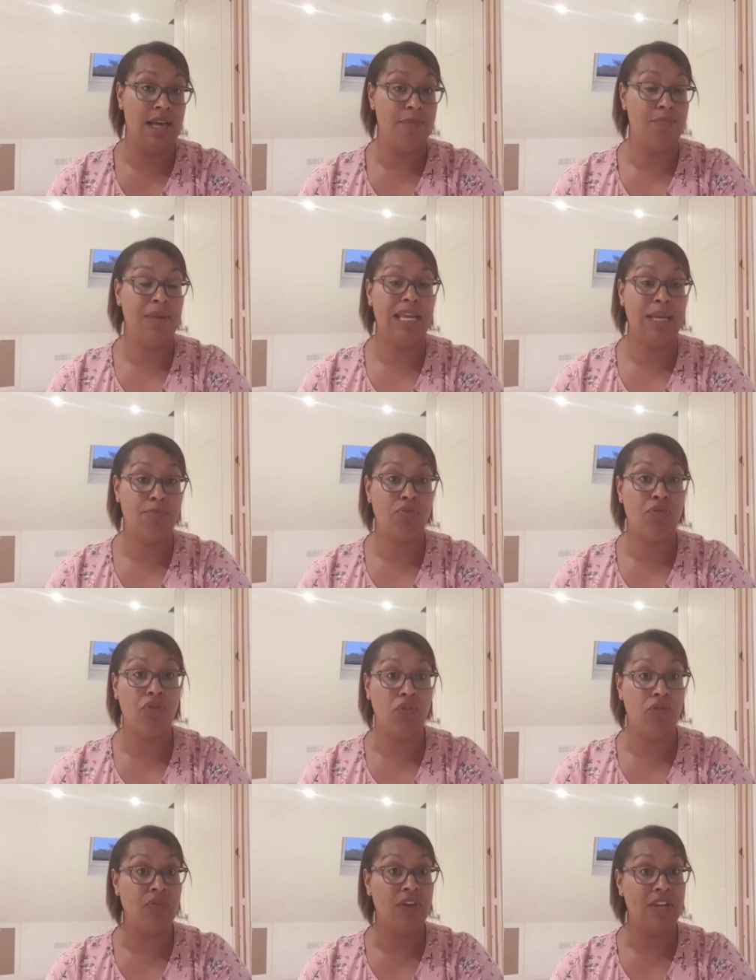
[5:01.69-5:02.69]
B,
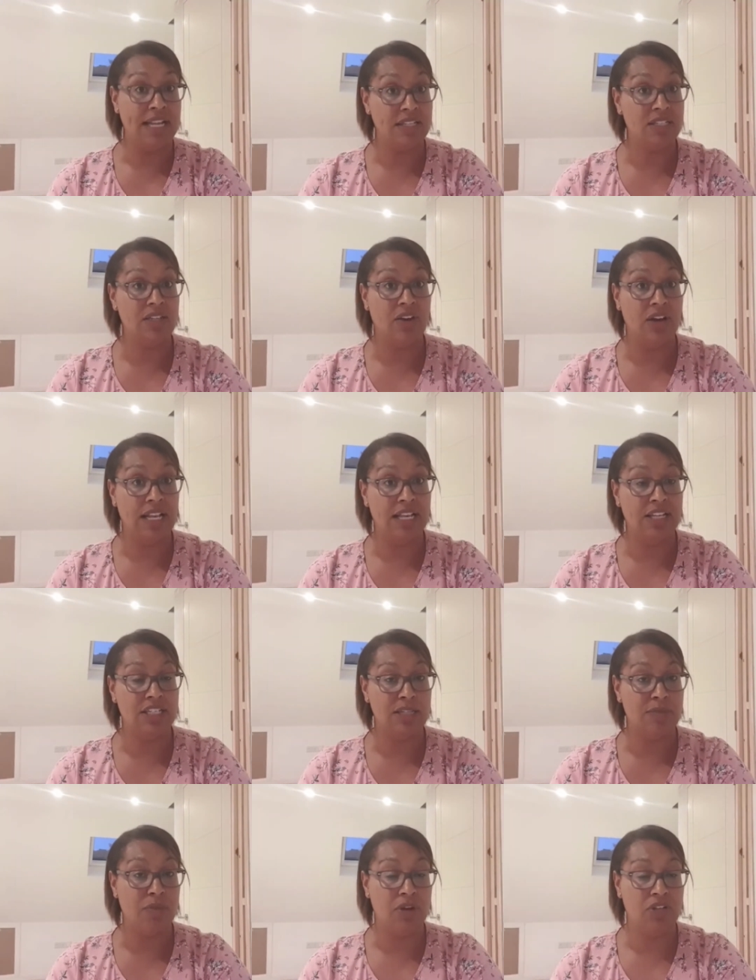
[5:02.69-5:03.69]
proven and side litters by